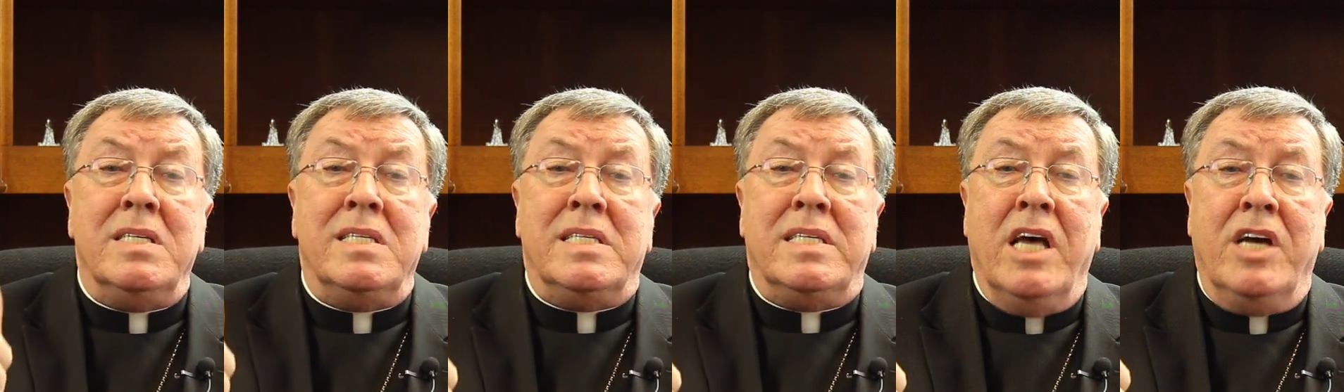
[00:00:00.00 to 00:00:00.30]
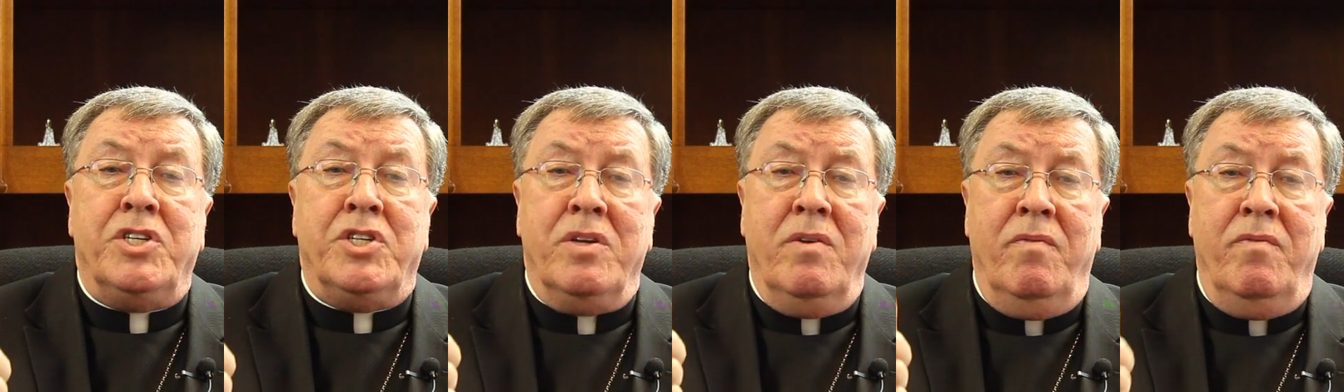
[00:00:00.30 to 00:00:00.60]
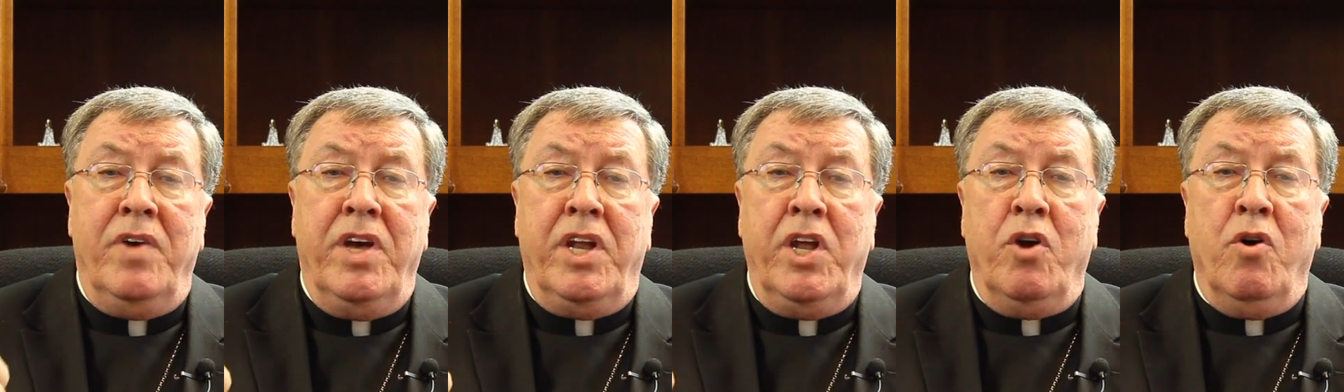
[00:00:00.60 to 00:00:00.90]

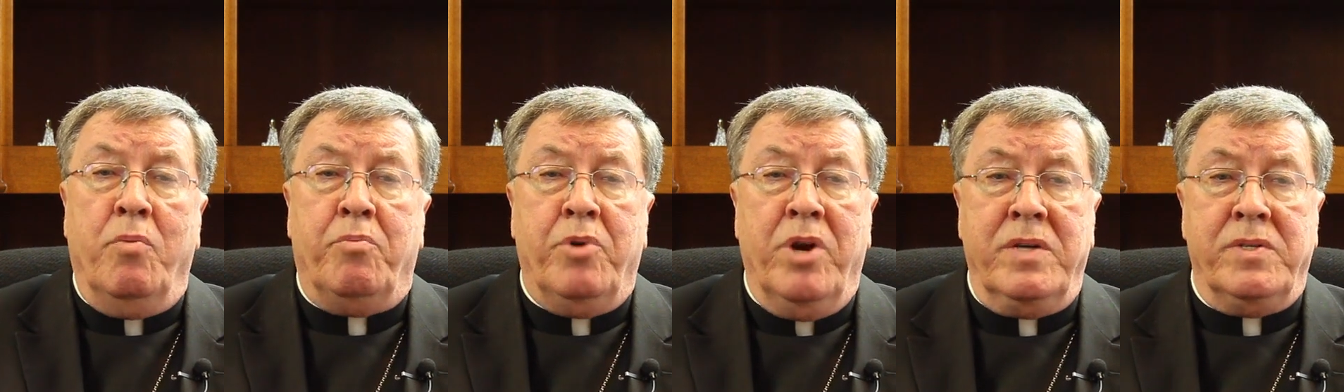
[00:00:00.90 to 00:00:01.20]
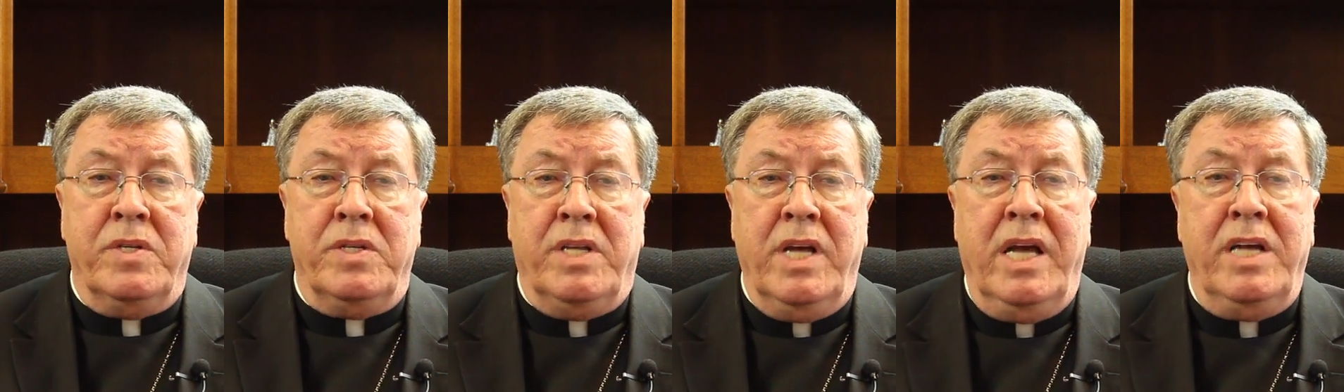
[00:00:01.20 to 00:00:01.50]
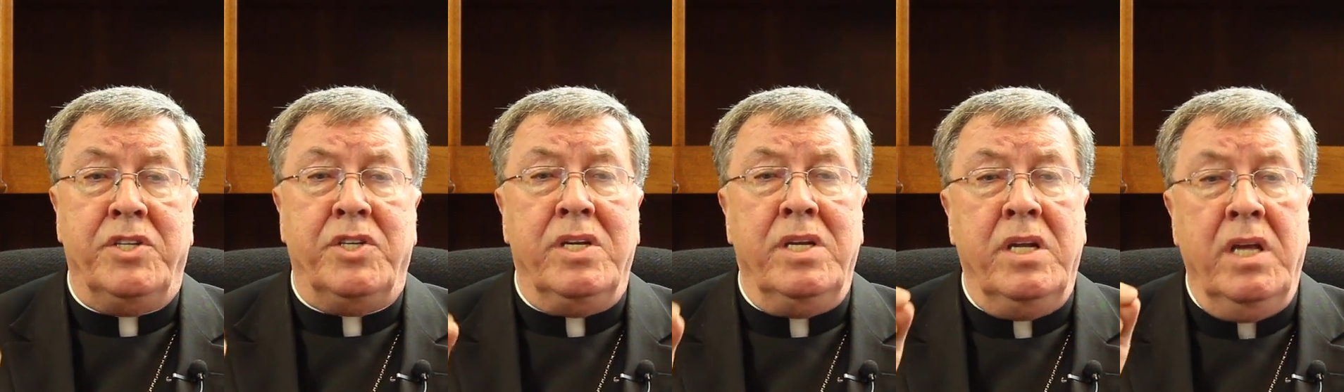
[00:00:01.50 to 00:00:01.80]
session video
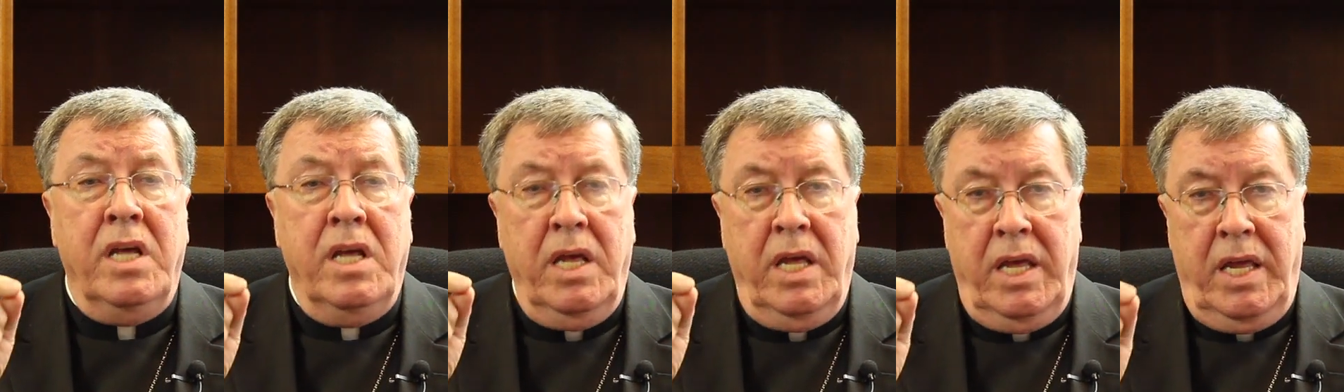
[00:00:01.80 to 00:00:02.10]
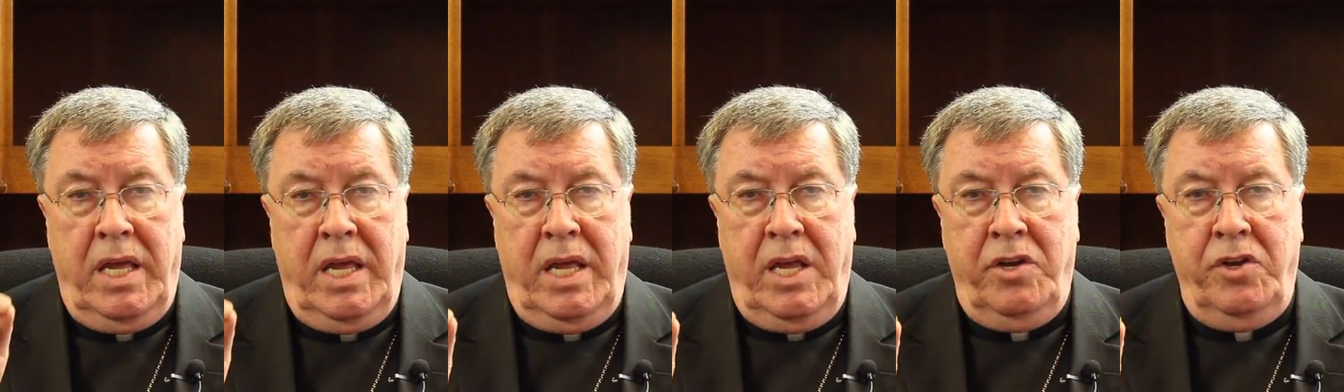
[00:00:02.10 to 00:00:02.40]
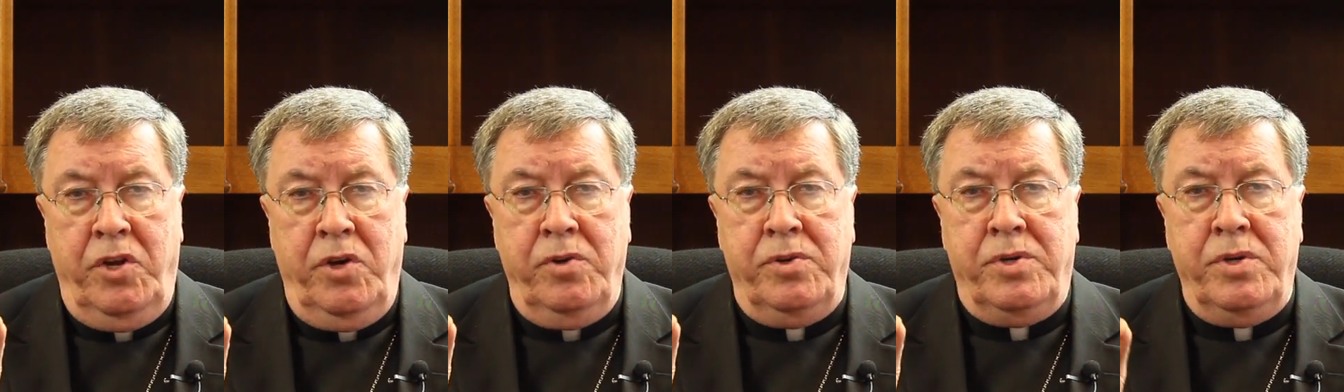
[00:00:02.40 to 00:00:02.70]
presentation
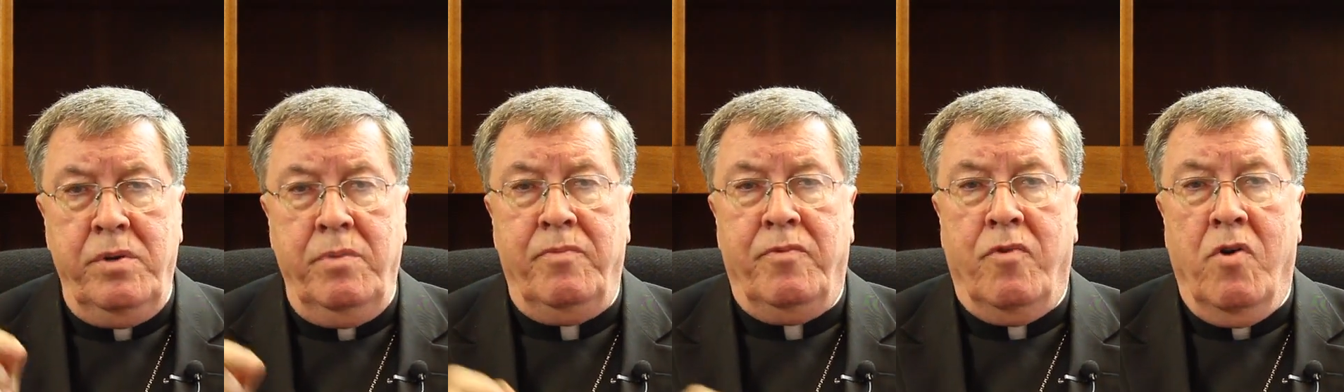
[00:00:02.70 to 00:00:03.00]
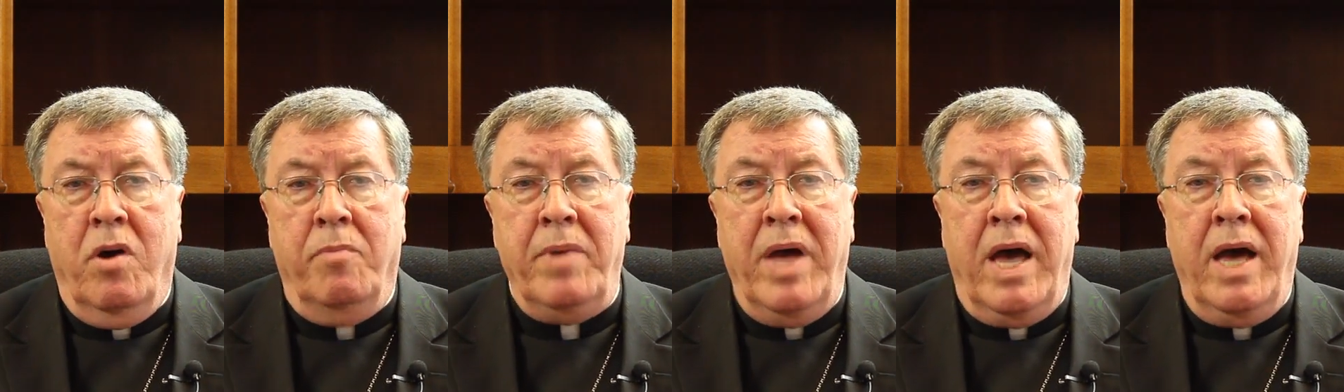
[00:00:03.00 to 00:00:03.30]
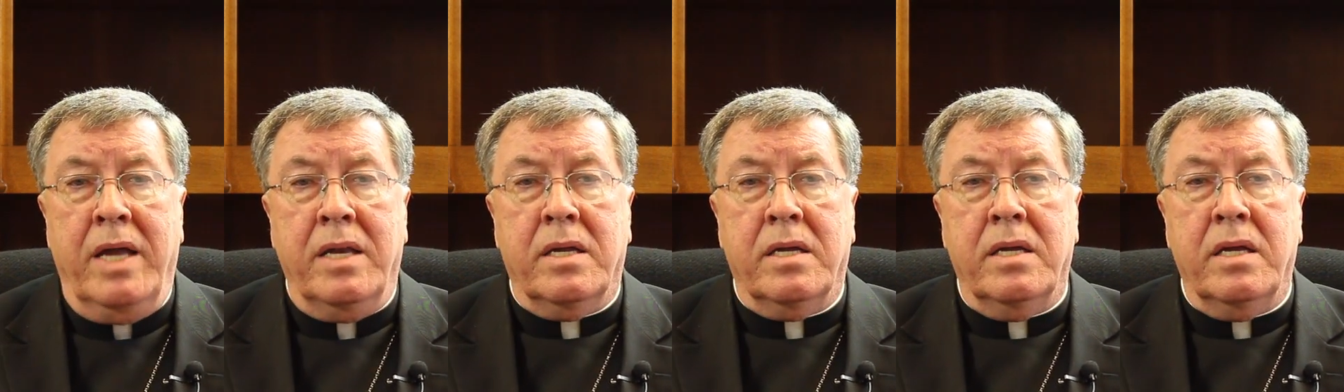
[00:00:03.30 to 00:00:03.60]
in YouTube
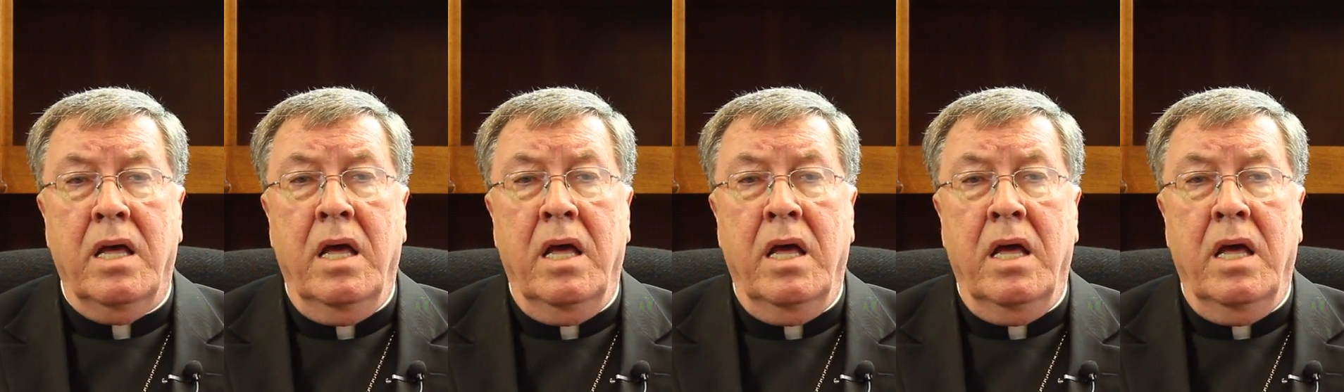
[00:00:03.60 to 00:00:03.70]
format.